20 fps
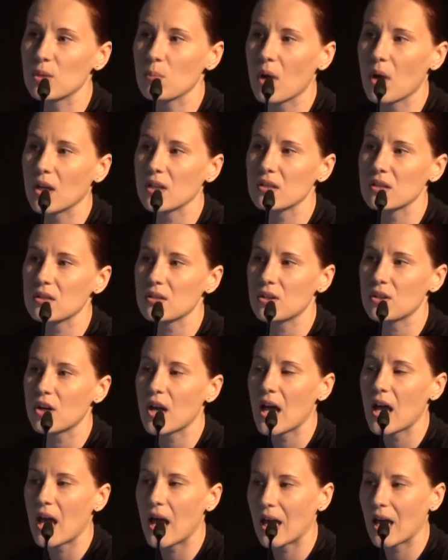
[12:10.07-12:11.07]
master
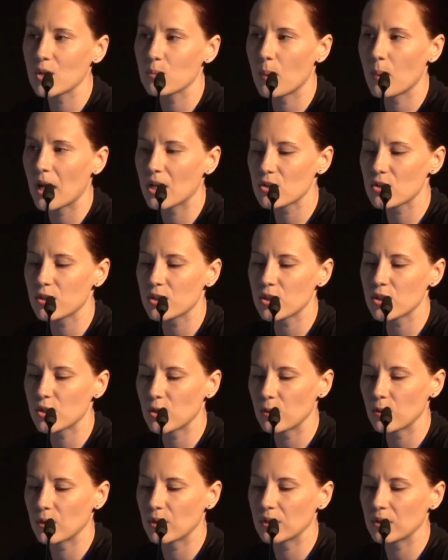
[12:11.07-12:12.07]
and bachelor
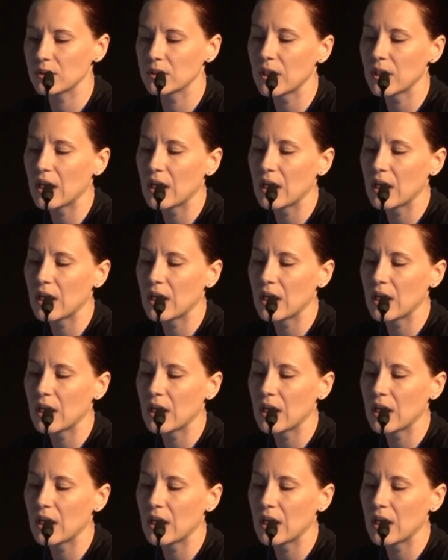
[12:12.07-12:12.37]
student